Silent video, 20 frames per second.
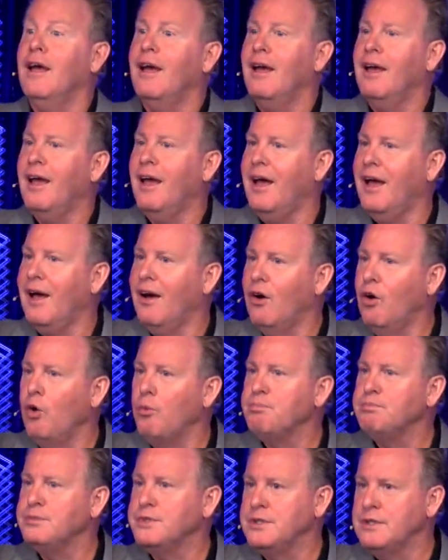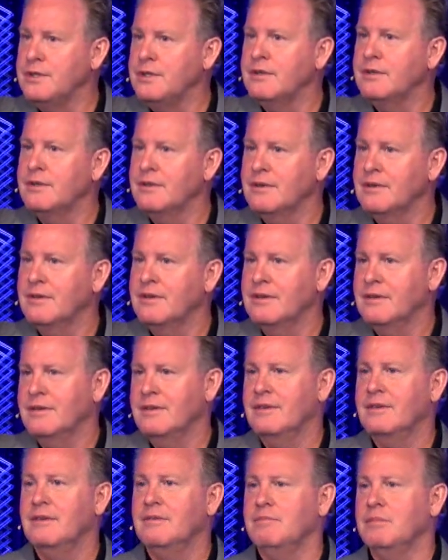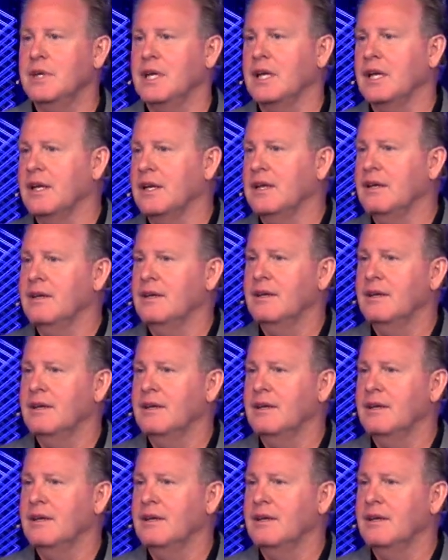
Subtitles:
helped me.